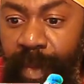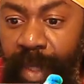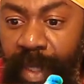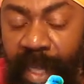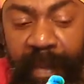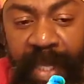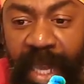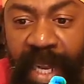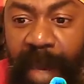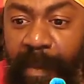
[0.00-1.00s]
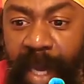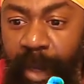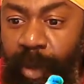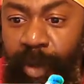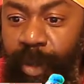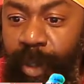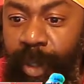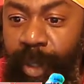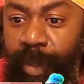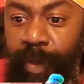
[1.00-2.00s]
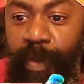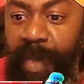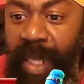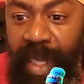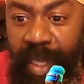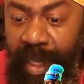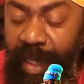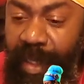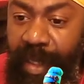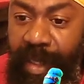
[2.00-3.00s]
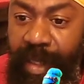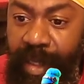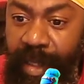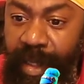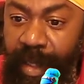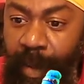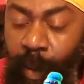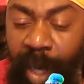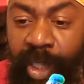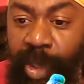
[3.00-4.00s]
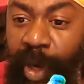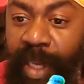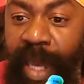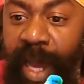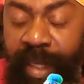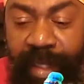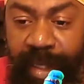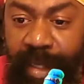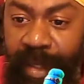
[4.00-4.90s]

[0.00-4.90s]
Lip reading: Them cannot make you know, to be what you are not.